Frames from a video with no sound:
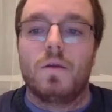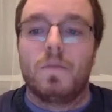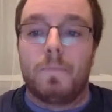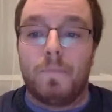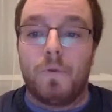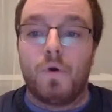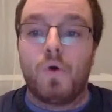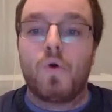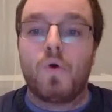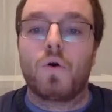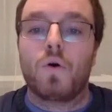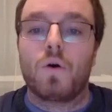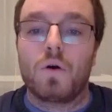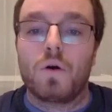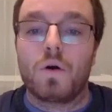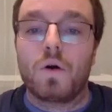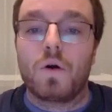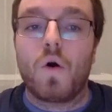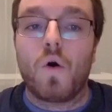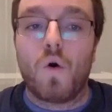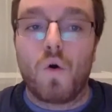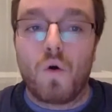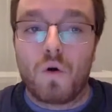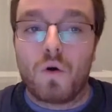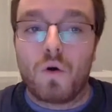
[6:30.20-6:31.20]
Poor
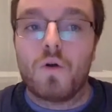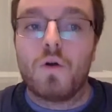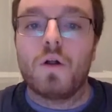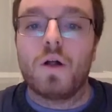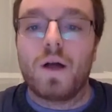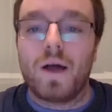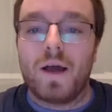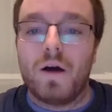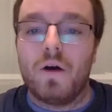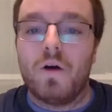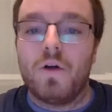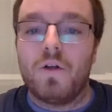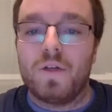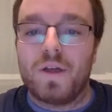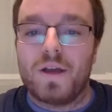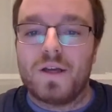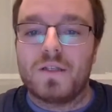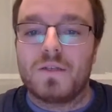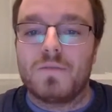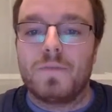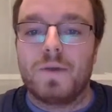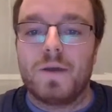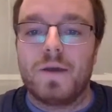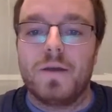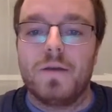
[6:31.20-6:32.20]
oral health
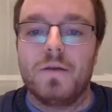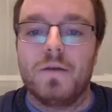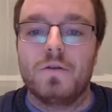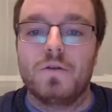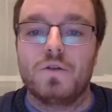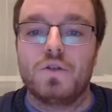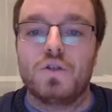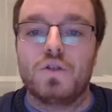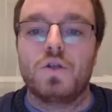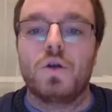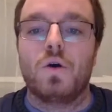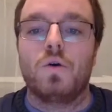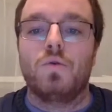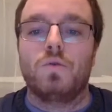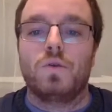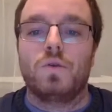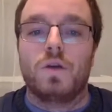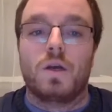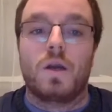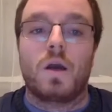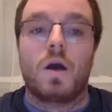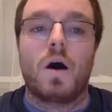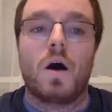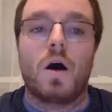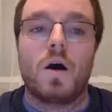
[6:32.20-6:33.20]
has been shown to
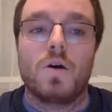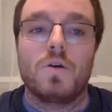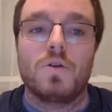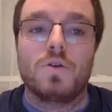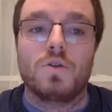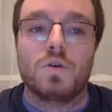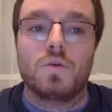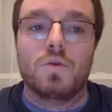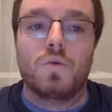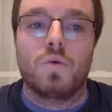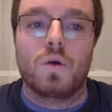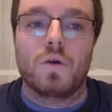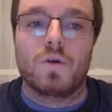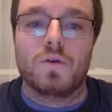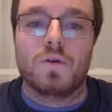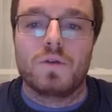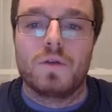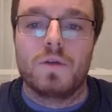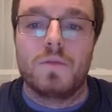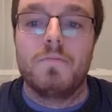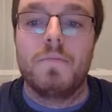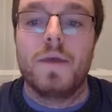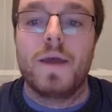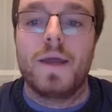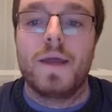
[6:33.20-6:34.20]
cause or
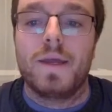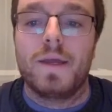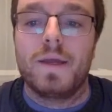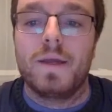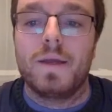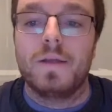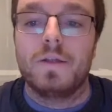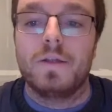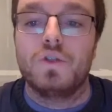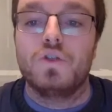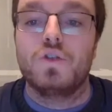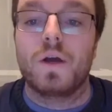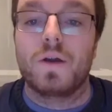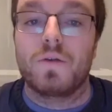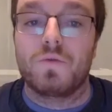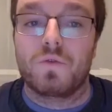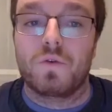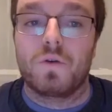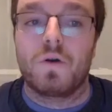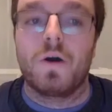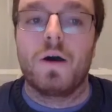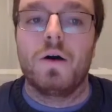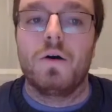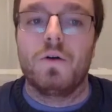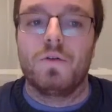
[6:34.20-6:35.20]
worsen many
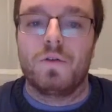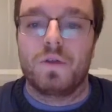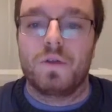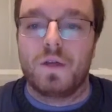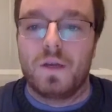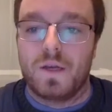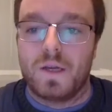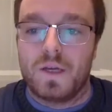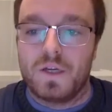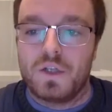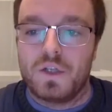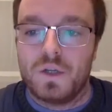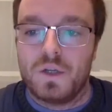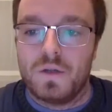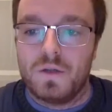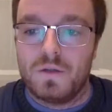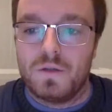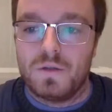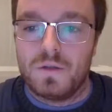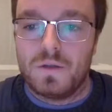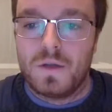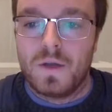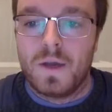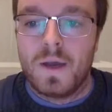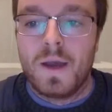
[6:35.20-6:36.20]
general health
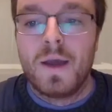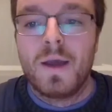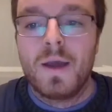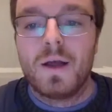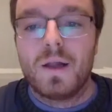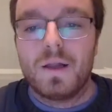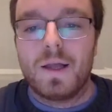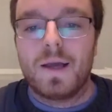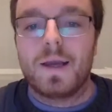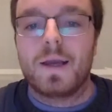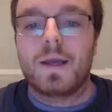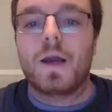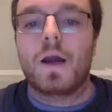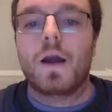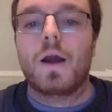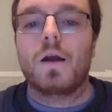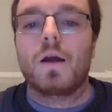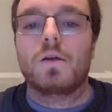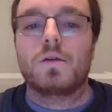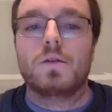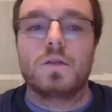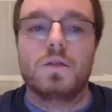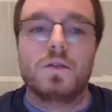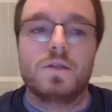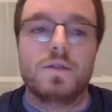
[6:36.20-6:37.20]
conditions like
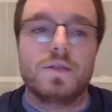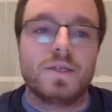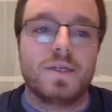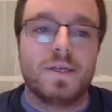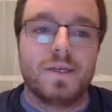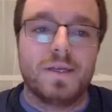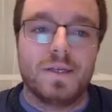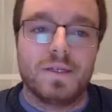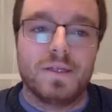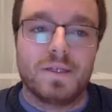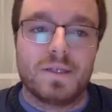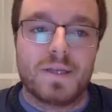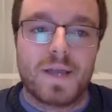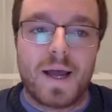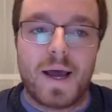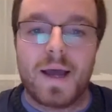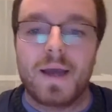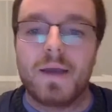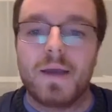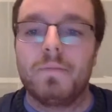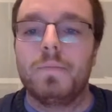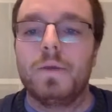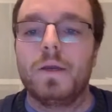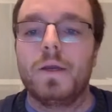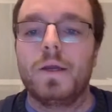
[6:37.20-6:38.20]
heart disease,
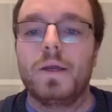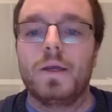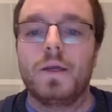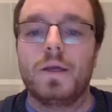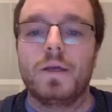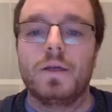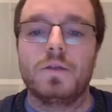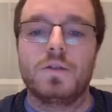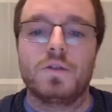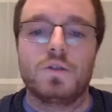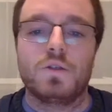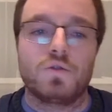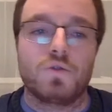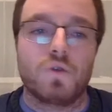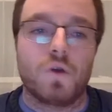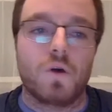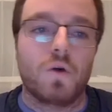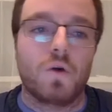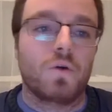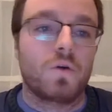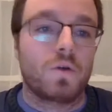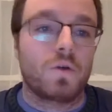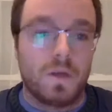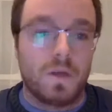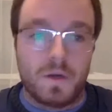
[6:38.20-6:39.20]
diabetes,
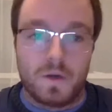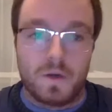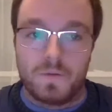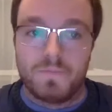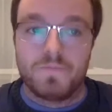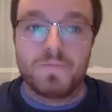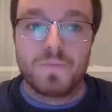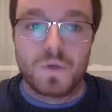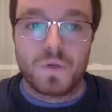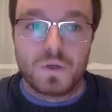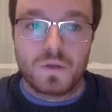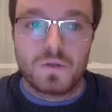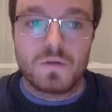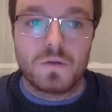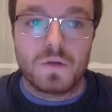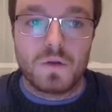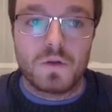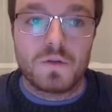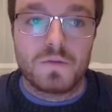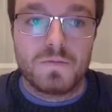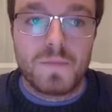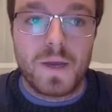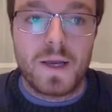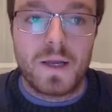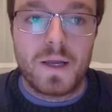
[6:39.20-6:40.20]
stroke,
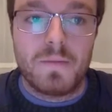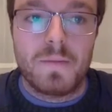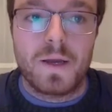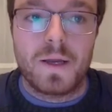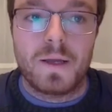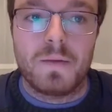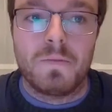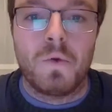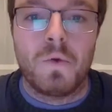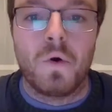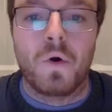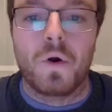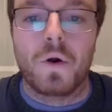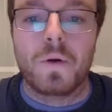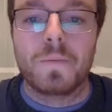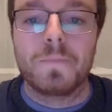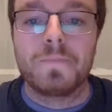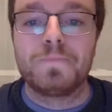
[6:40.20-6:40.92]
there's many, many more.